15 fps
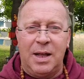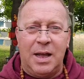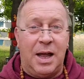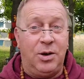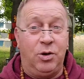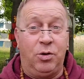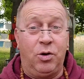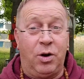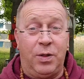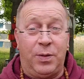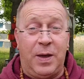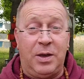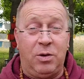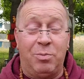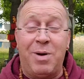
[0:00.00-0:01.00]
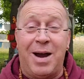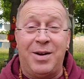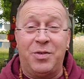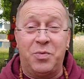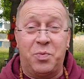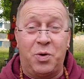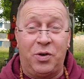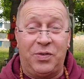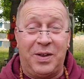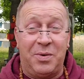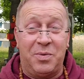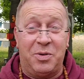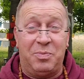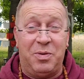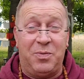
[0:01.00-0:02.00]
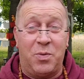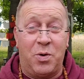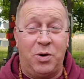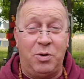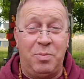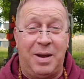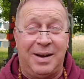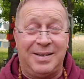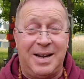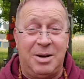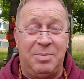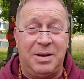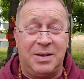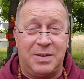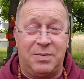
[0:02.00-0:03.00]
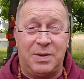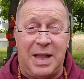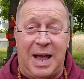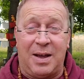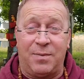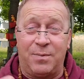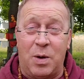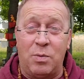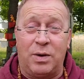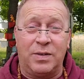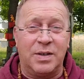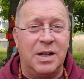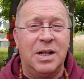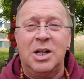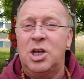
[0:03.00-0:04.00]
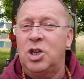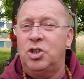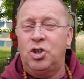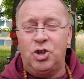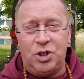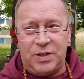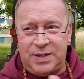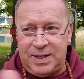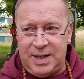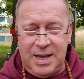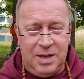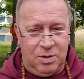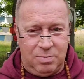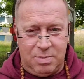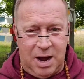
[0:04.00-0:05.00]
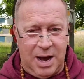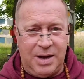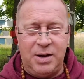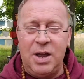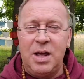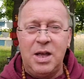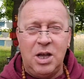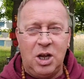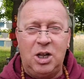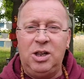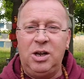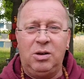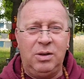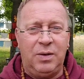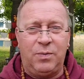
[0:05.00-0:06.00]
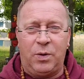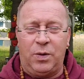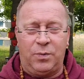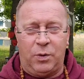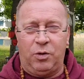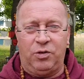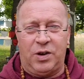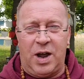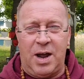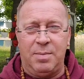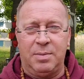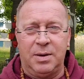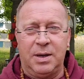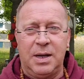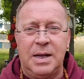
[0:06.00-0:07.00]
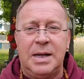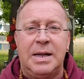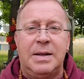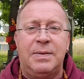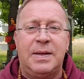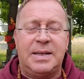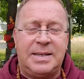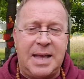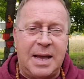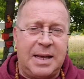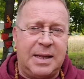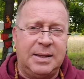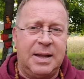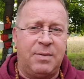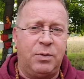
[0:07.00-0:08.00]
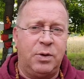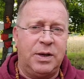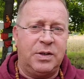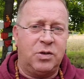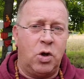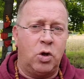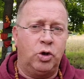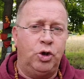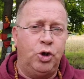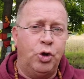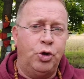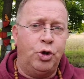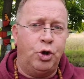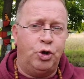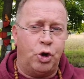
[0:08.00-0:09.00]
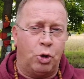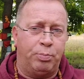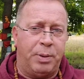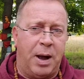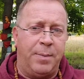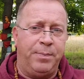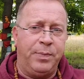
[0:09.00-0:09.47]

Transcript: And you're going to think your mind is worse than it was before you meditate because of a lack of focus. You're just seeing the mind clearly for the first time. The second level is called Gyundu Jokpa.